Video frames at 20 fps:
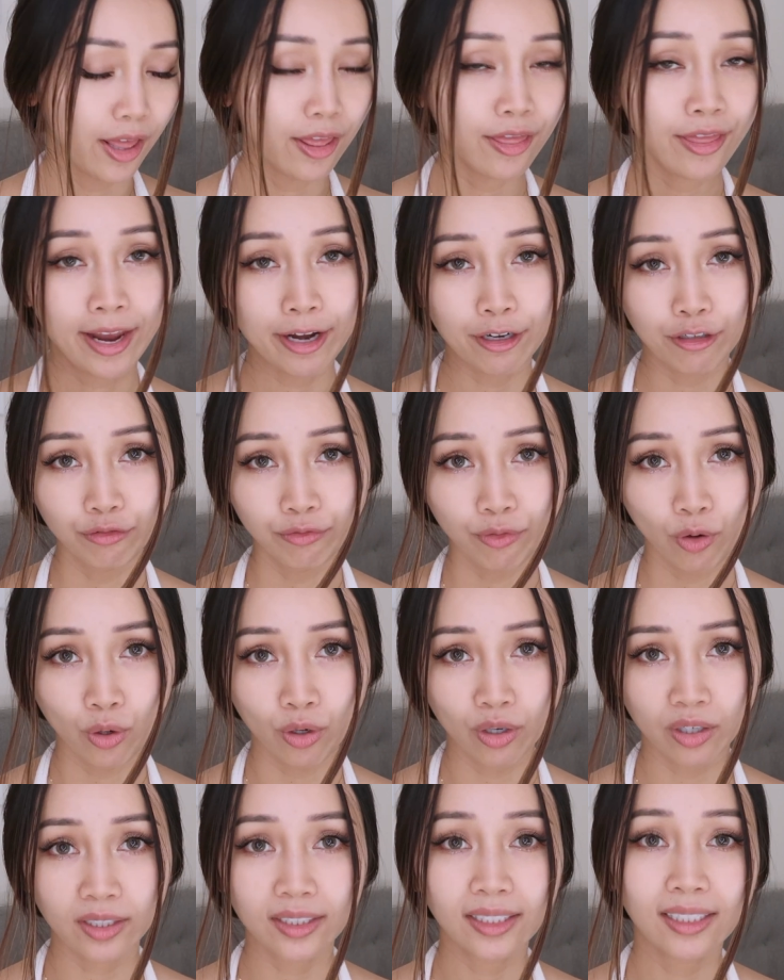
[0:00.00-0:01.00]

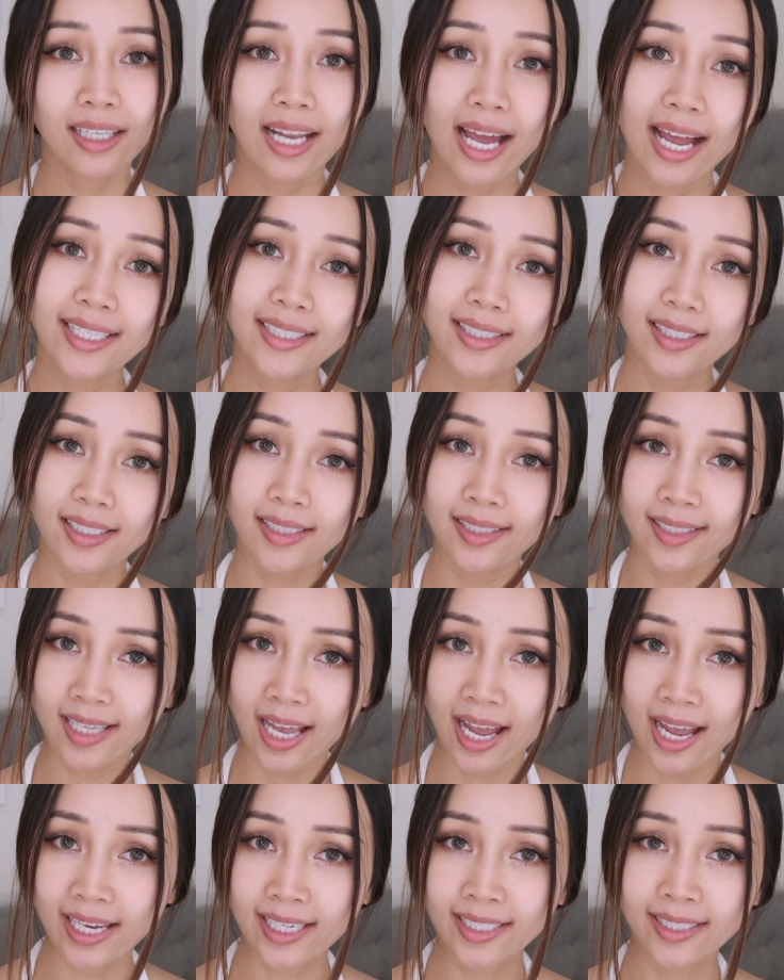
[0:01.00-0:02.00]
Therefore, class
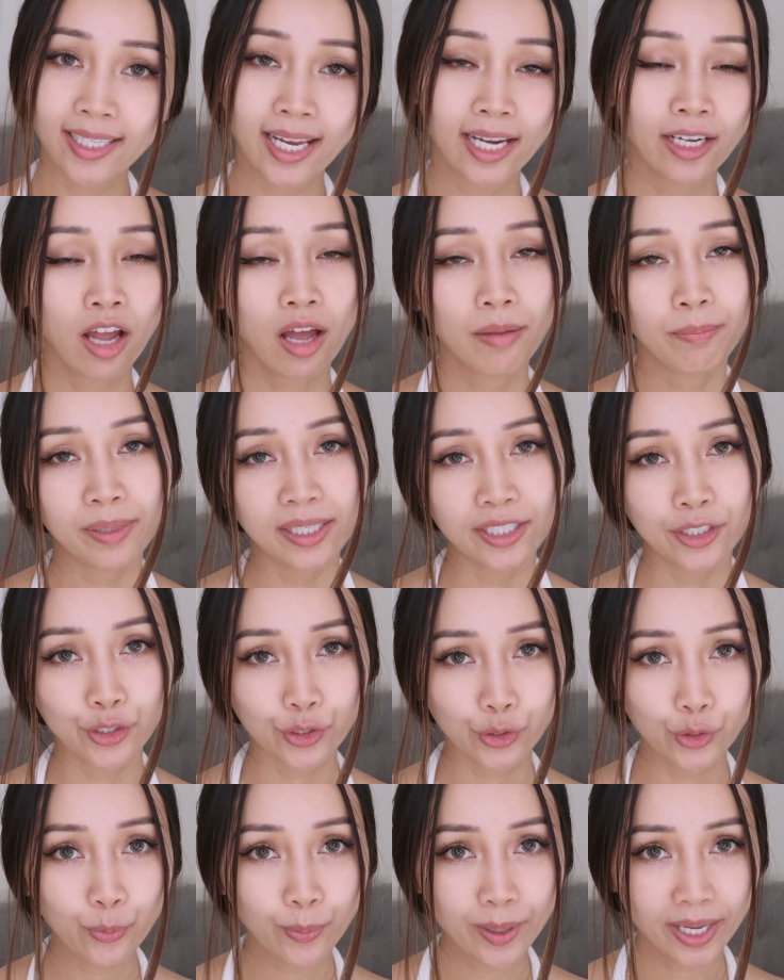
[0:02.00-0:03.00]
size cannot be
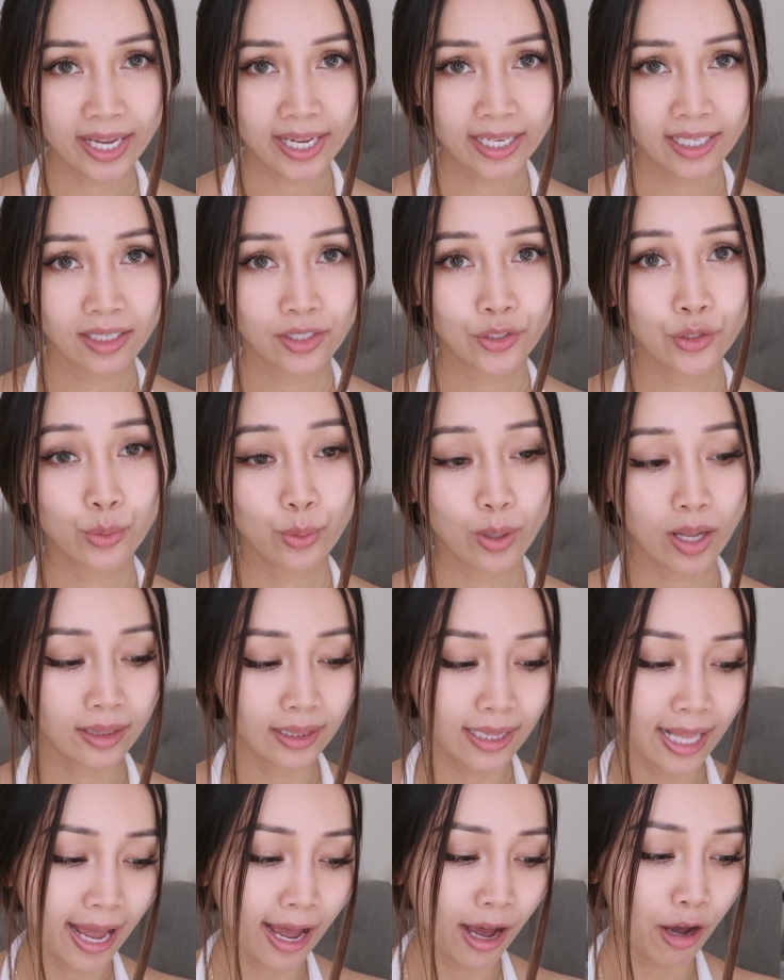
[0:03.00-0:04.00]
too big to
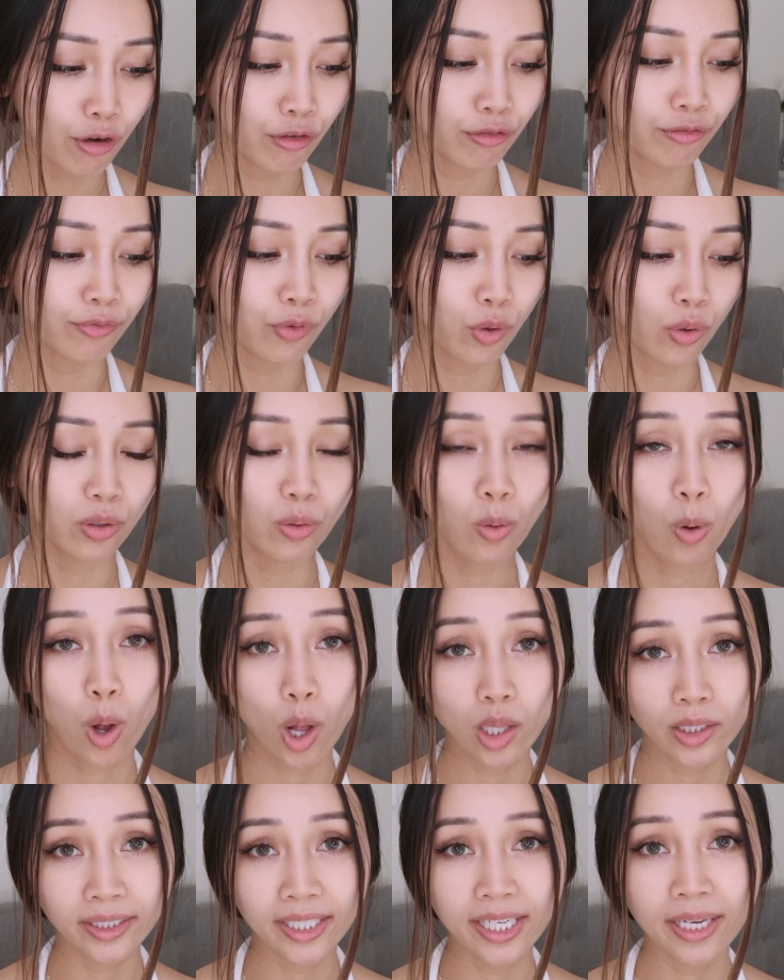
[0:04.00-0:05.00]
allow for
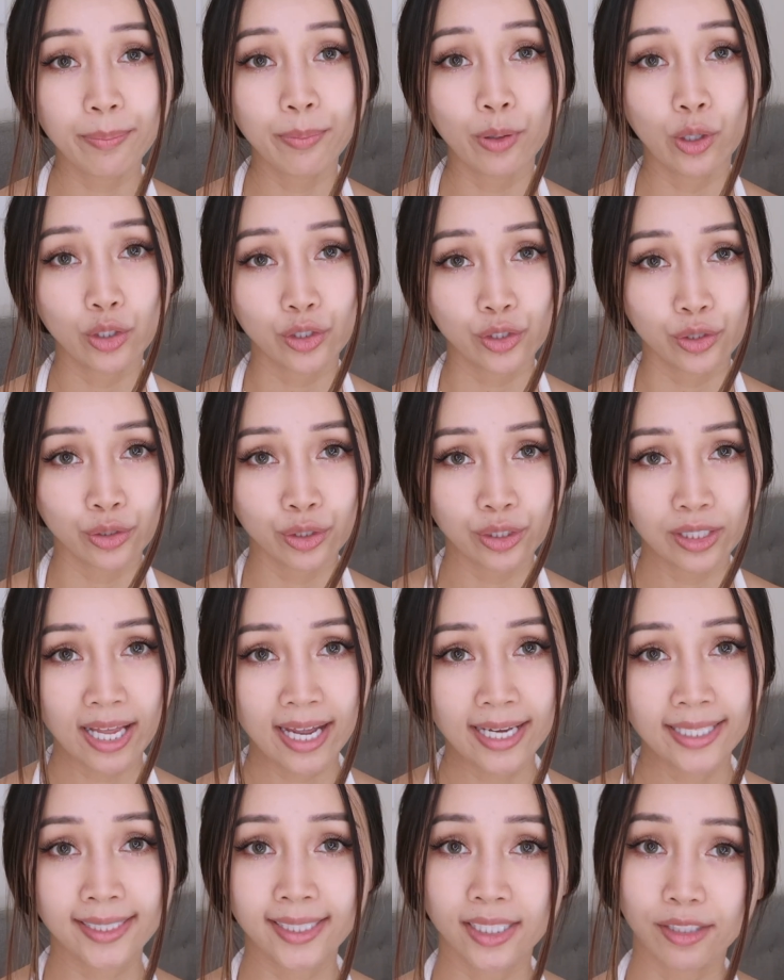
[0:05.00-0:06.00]
quality
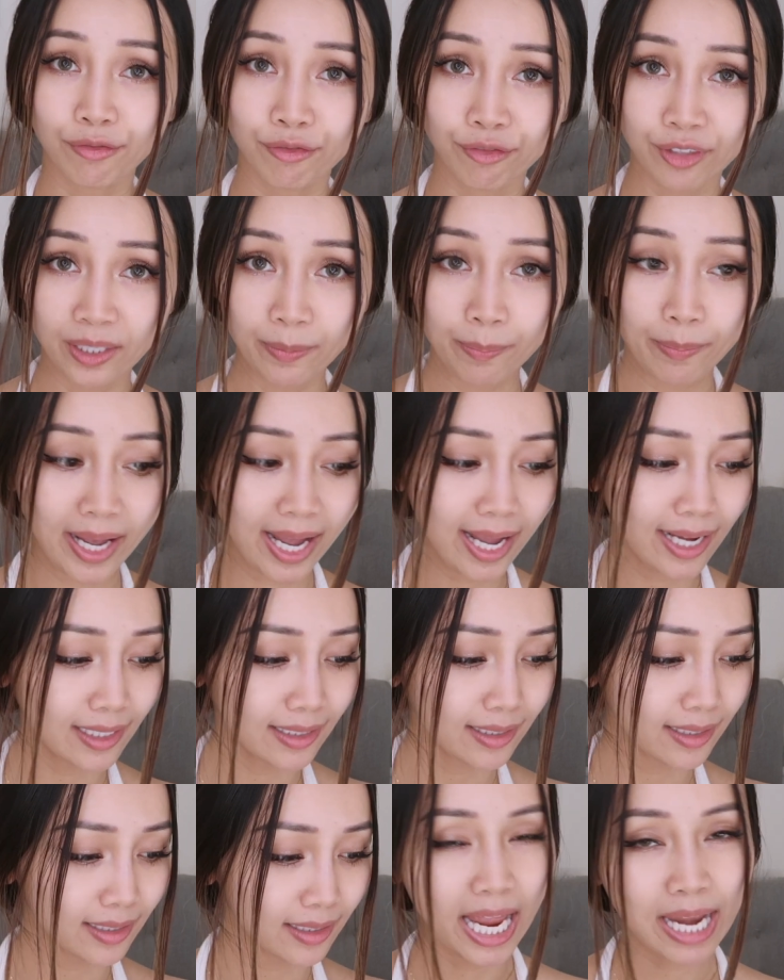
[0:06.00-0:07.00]
personalized
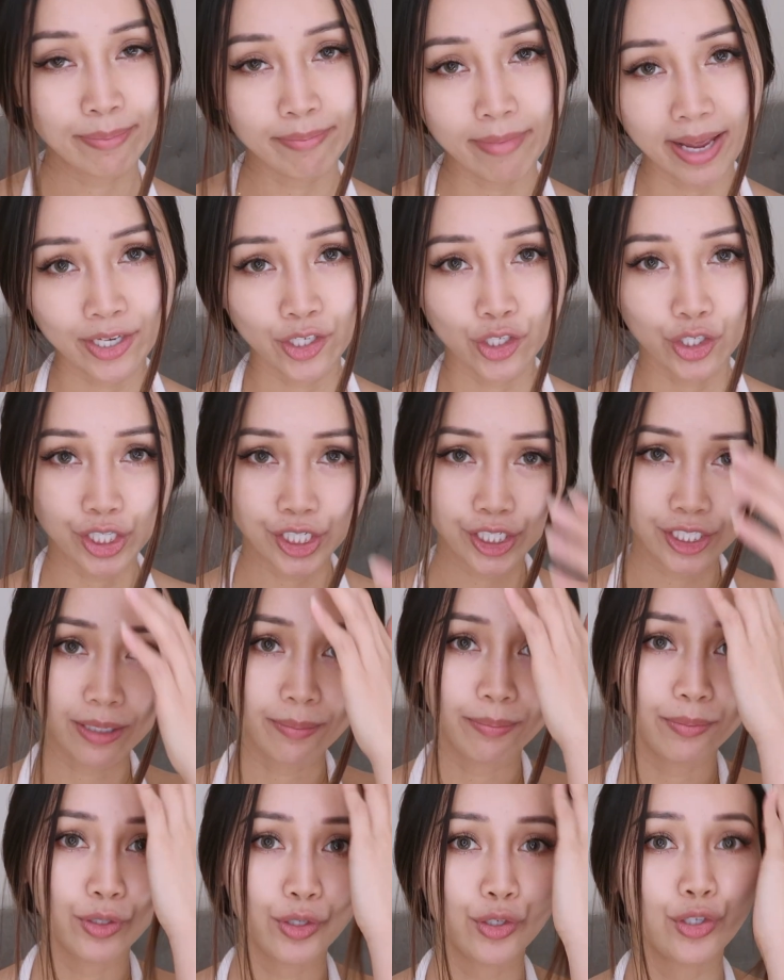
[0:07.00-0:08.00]
feedbacks and
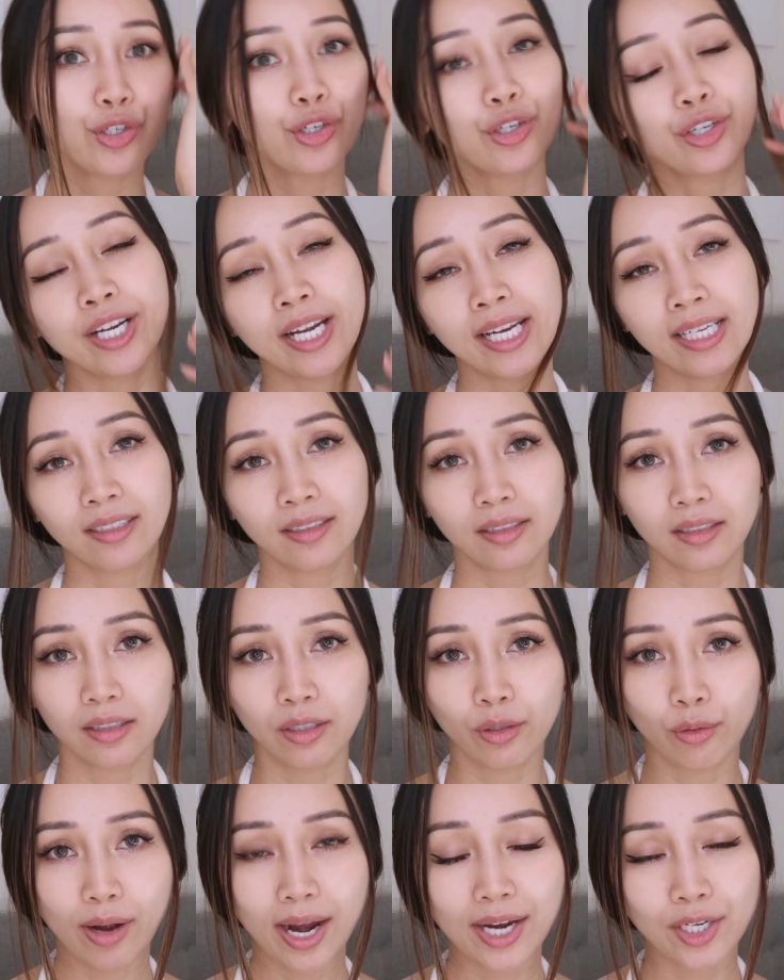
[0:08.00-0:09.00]
mentorship during the
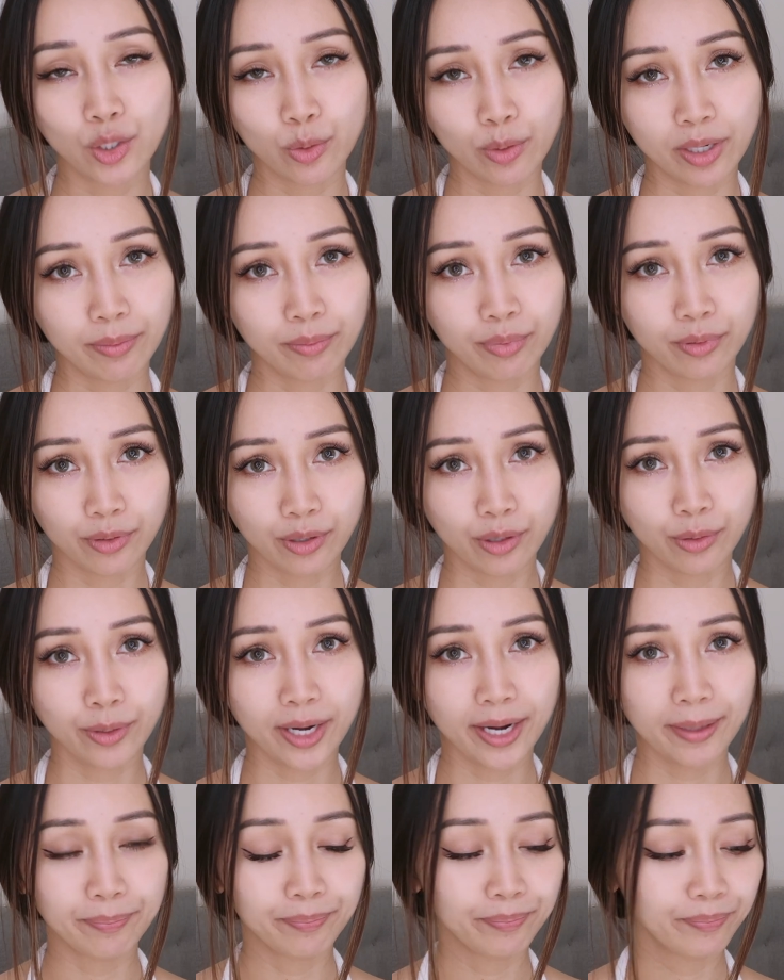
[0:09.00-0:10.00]
graduate
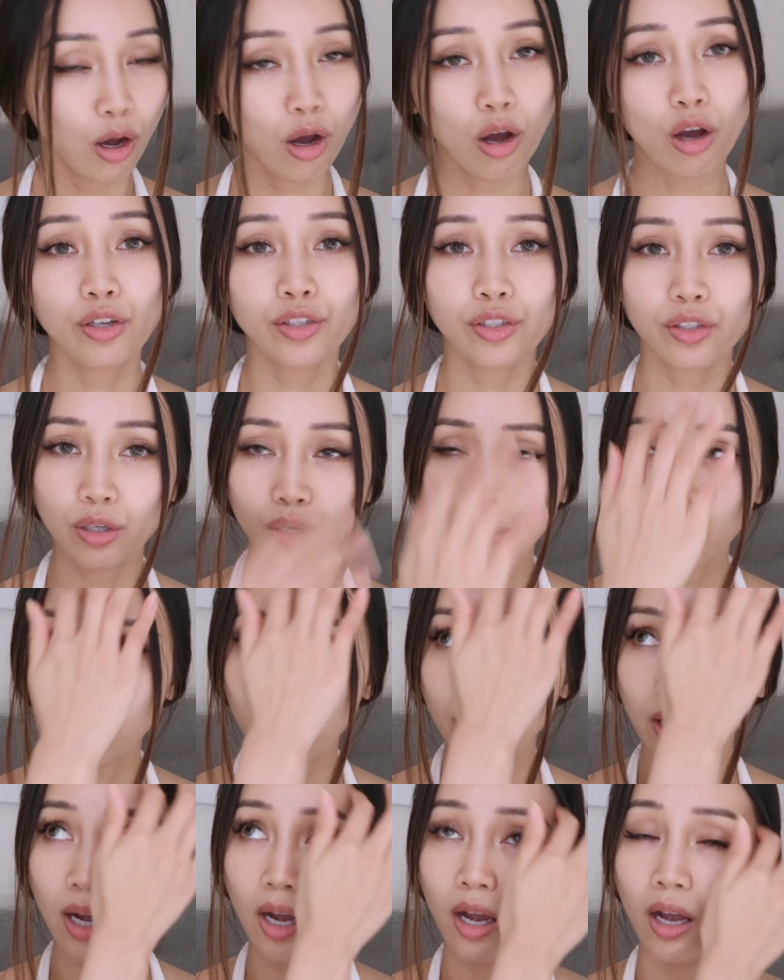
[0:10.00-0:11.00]
program.
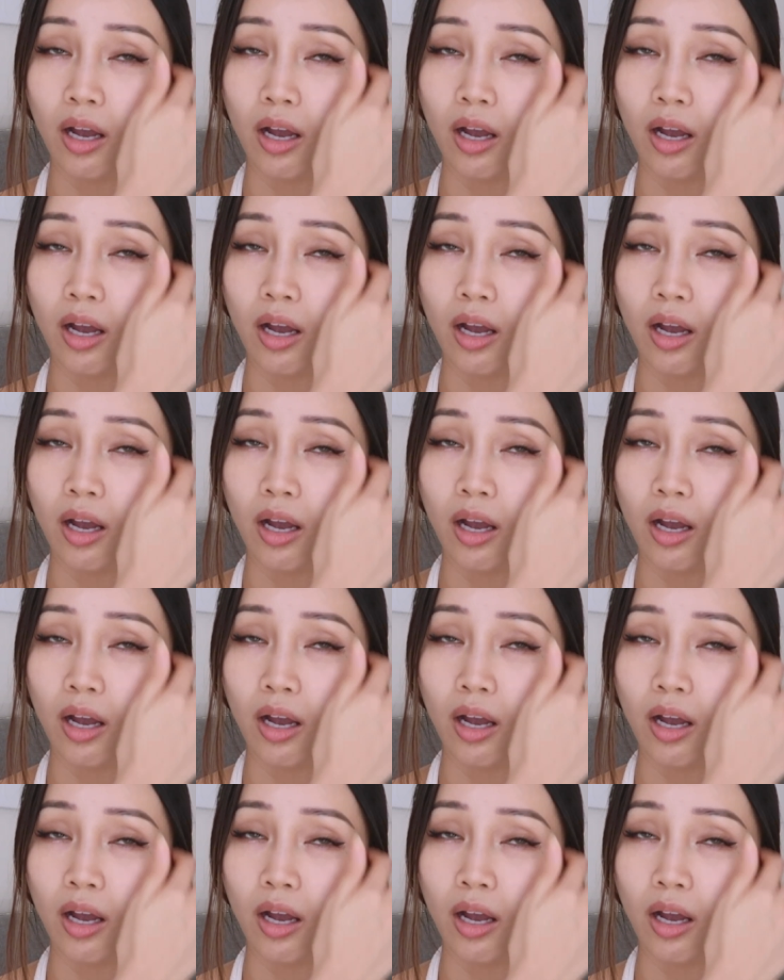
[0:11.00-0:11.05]
Also,